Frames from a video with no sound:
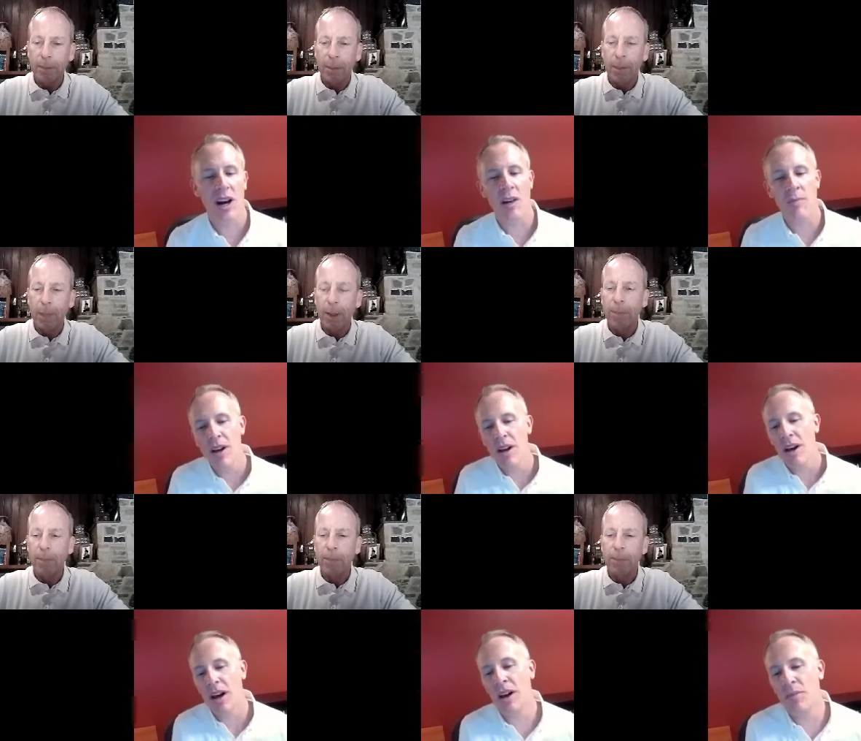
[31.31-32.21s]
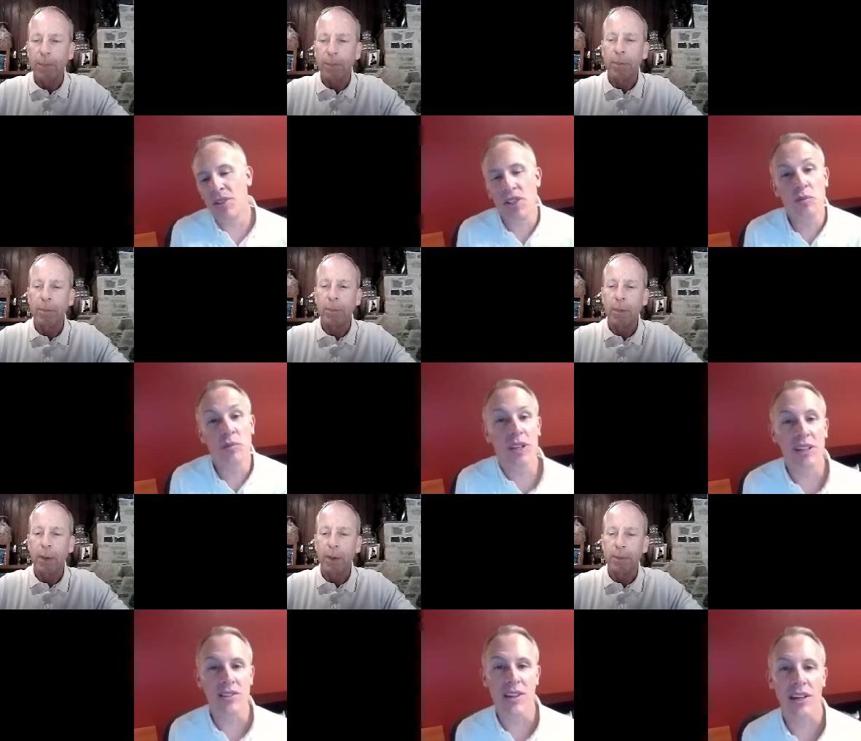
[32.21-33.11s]
Speaker 1: Um, I'm a digital media
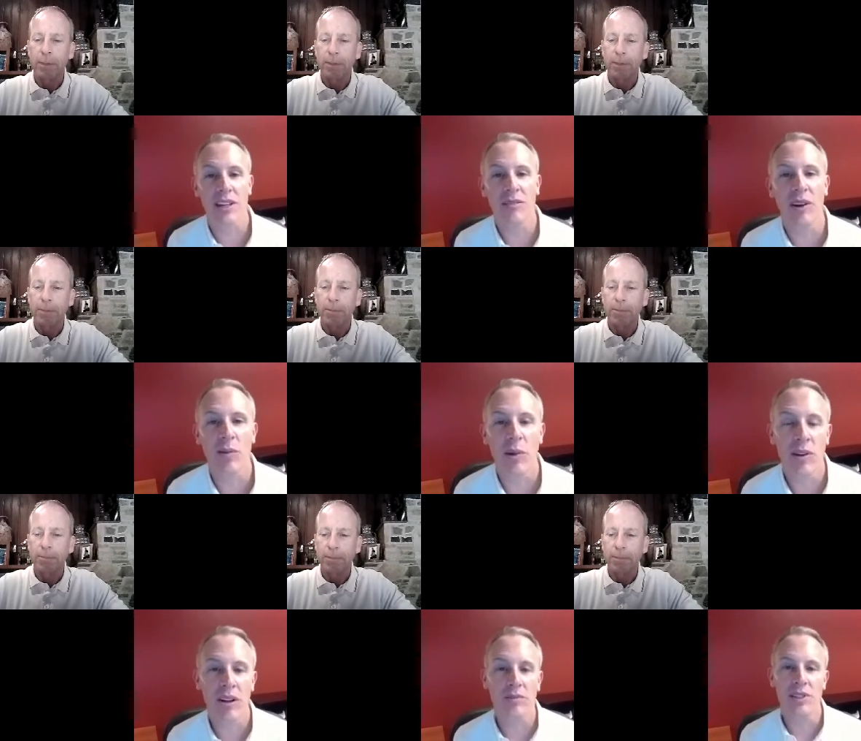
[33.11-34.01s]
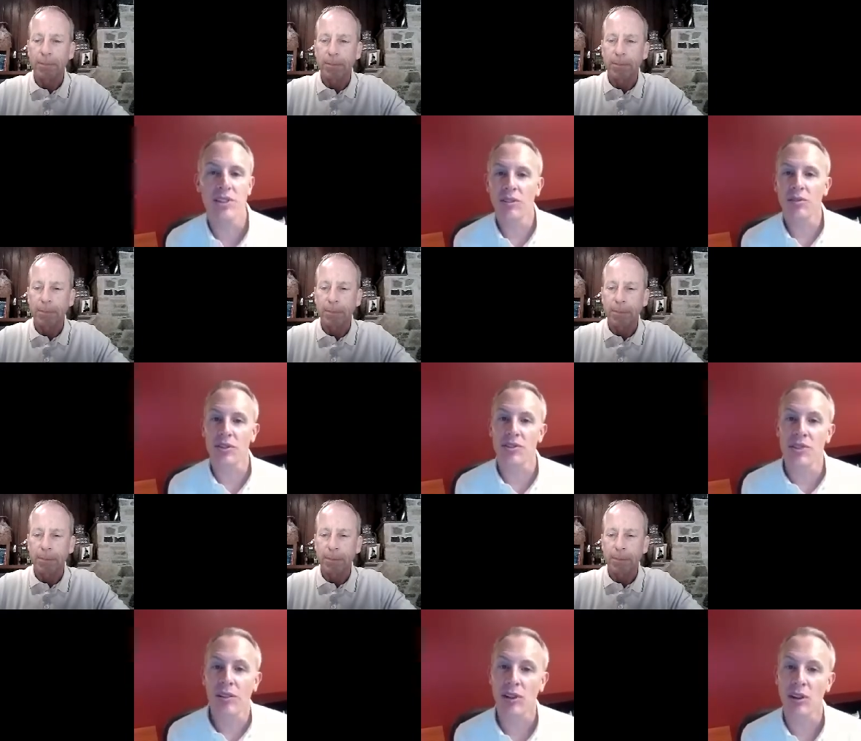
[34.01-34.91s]
executive. I run all of digital for
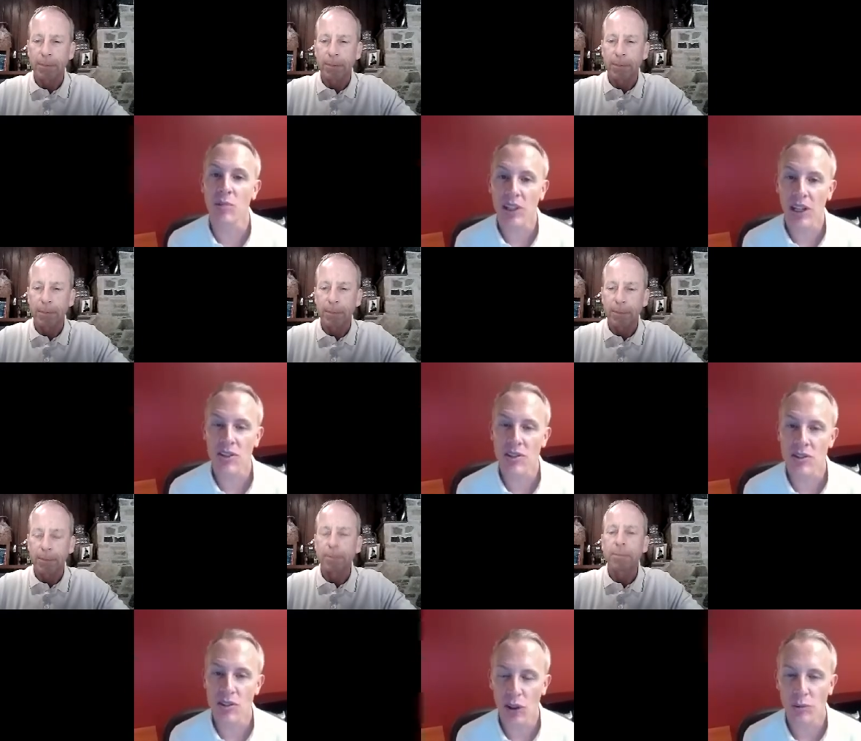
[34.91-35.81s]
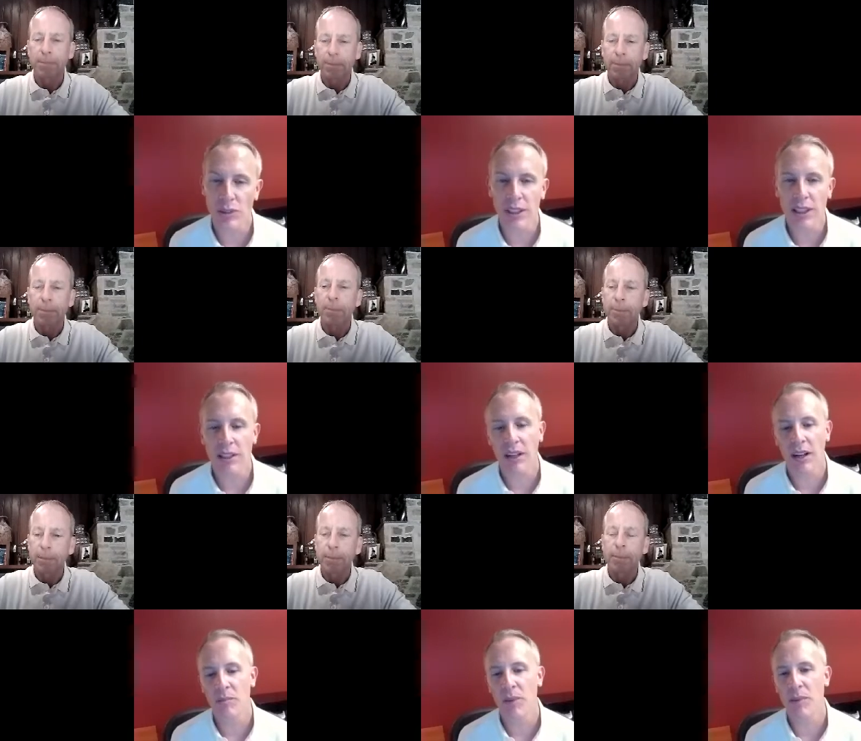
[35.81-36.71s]
Discovery Communications globally.
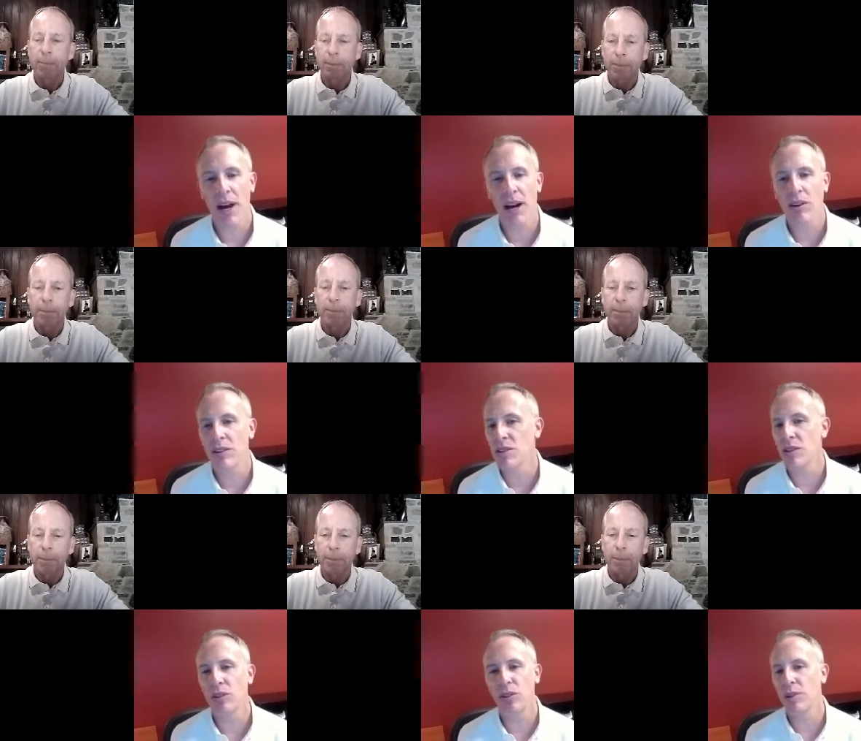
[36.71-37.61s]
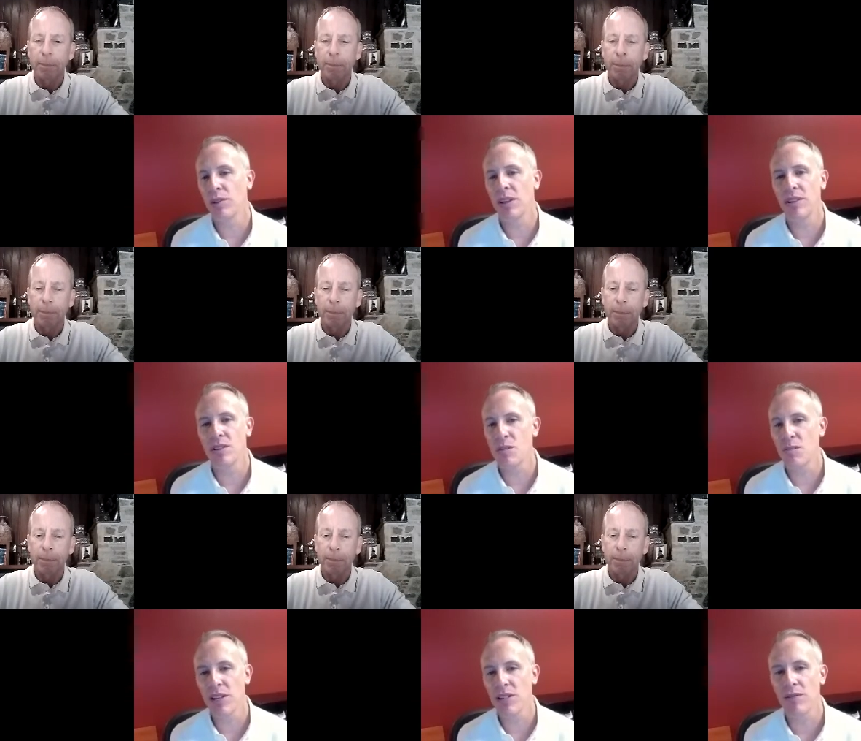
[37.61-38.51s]
Uh, my background has literally been in this
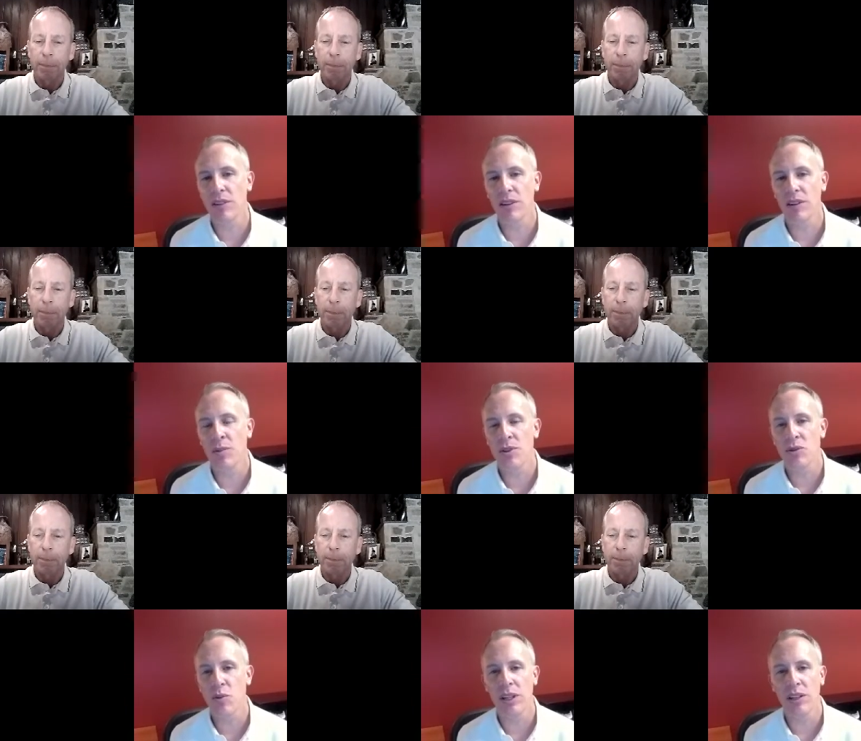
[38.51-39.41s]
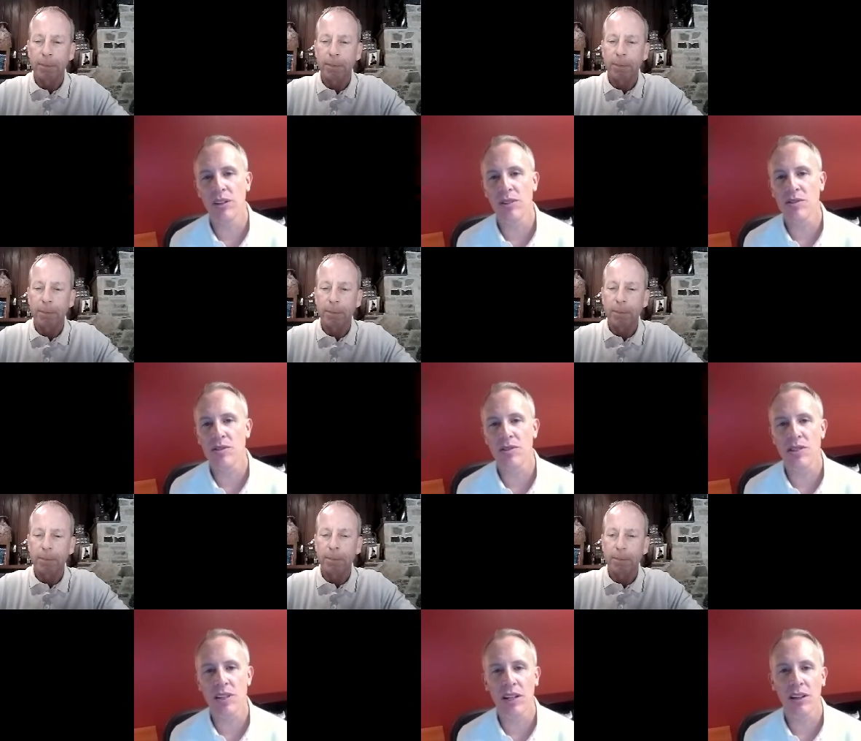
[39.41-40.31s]
space for almost 20 years,
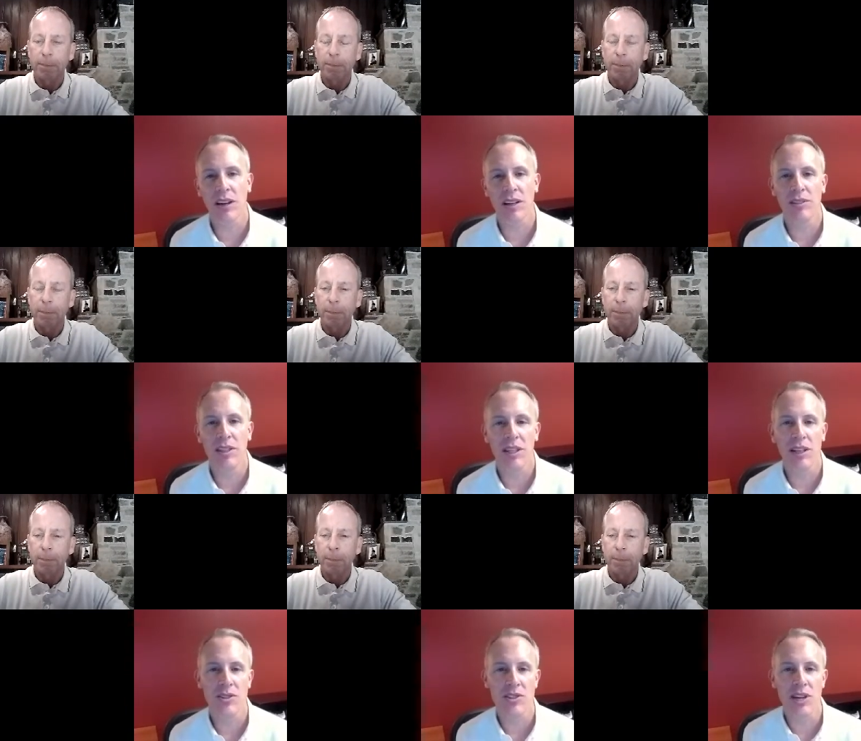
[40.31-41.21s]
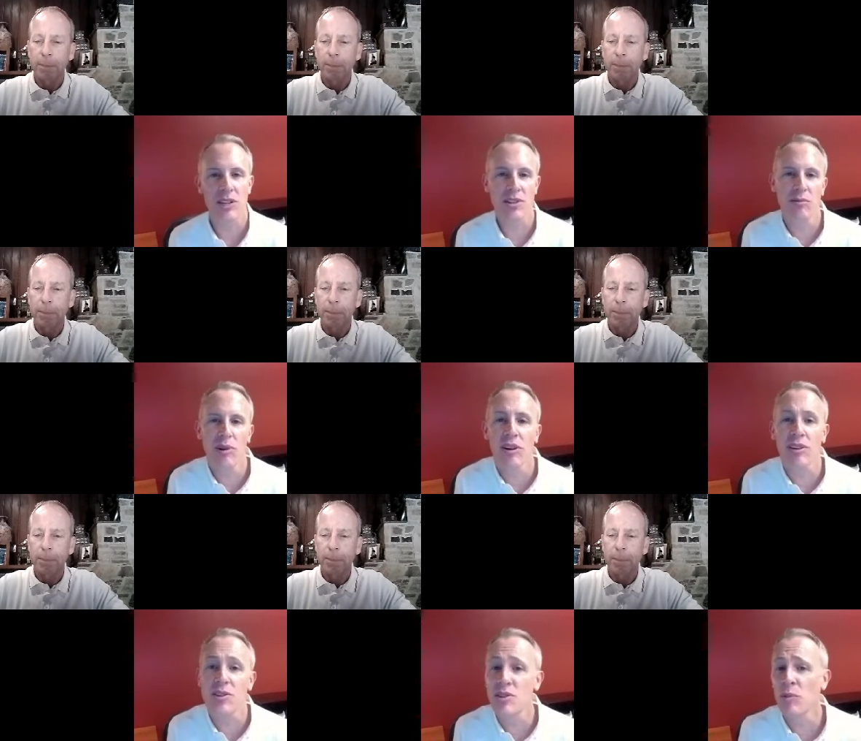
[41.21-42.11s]
sitting at kind of the intersection of where
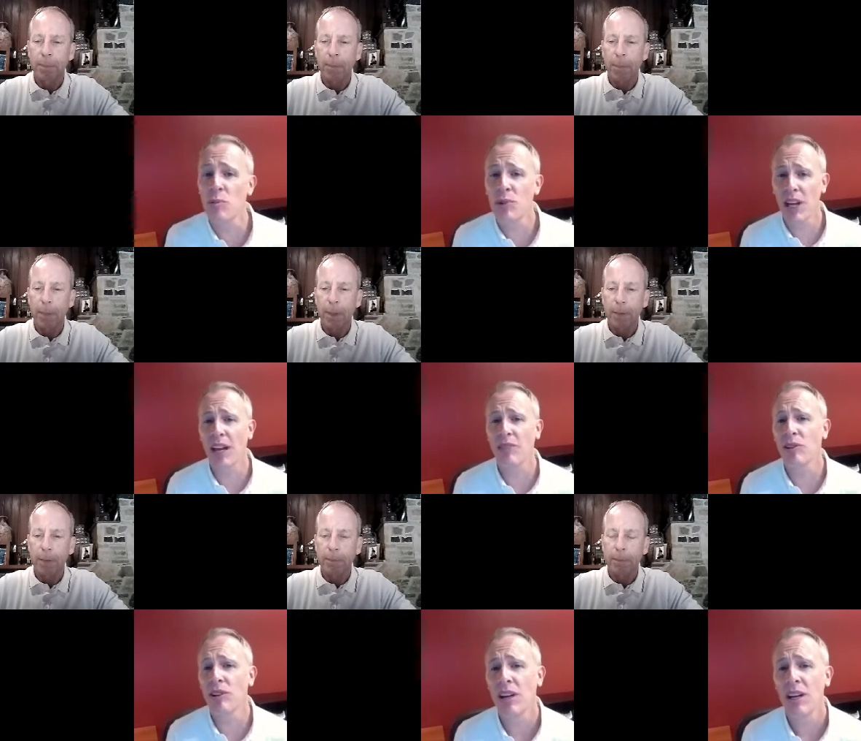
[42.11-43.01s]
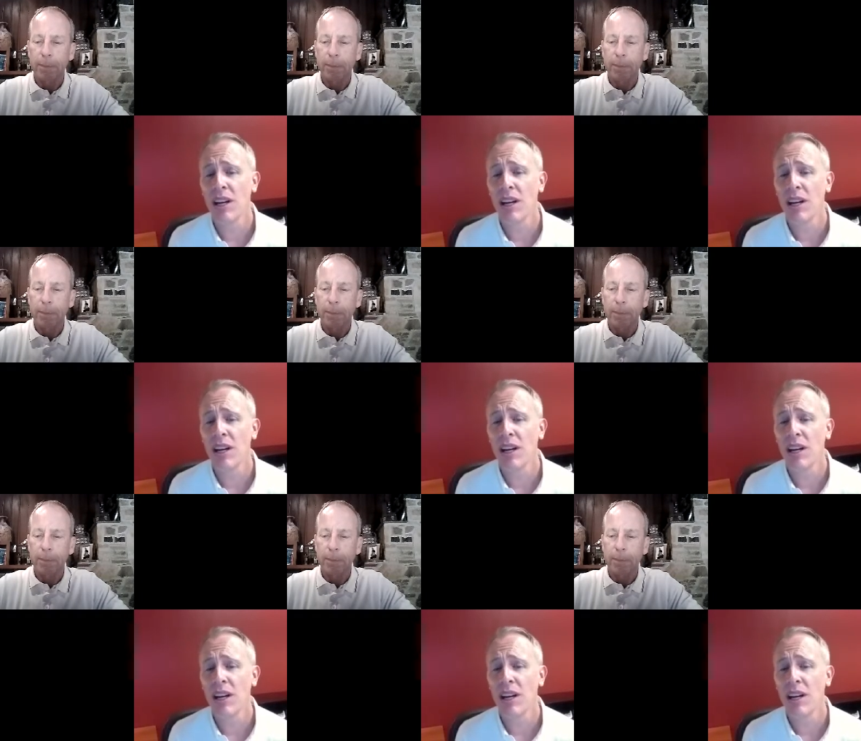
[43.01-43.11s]
consumer behavior